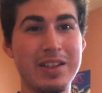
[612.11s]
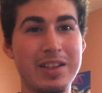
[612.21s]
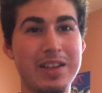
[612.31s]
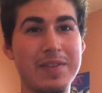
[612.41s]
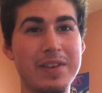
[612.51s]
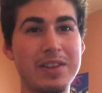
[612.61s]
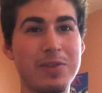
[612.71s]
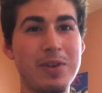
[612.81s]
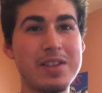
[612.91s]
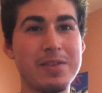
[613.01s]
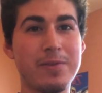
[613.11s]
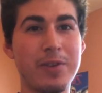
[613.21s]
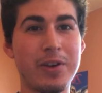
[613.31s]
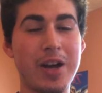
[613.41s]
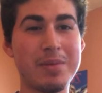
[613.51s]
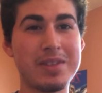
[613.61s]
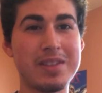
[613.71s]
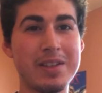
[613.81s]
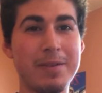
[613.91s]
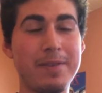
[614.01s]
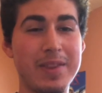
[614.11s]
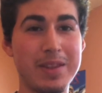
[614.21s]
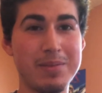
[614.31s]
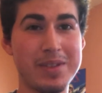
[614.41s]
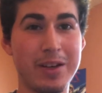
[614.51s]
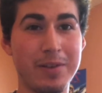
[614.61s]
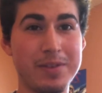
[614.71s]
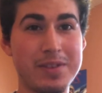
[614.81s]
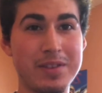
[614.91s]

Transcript: giving the reason for the cops to defend themselves.